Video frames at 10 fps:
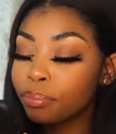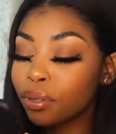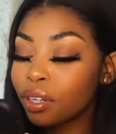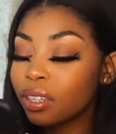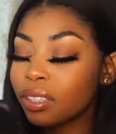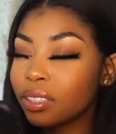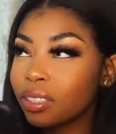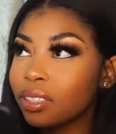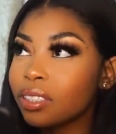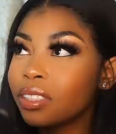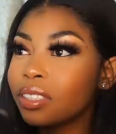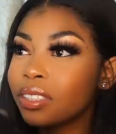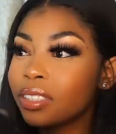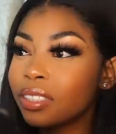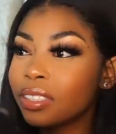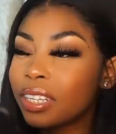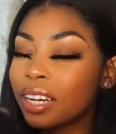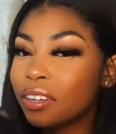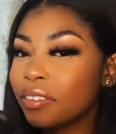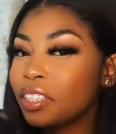But
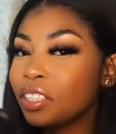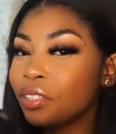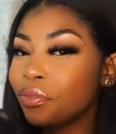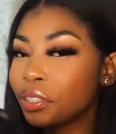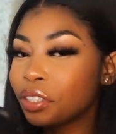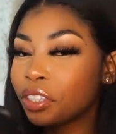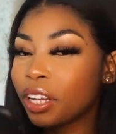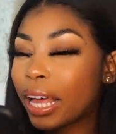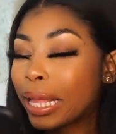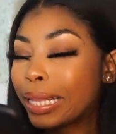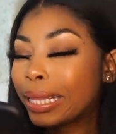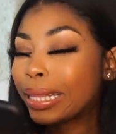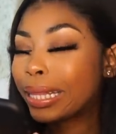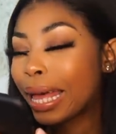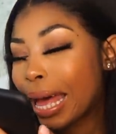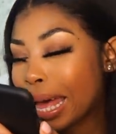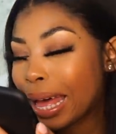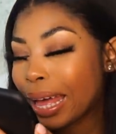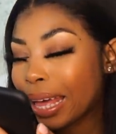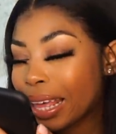I don't really use Visco like that.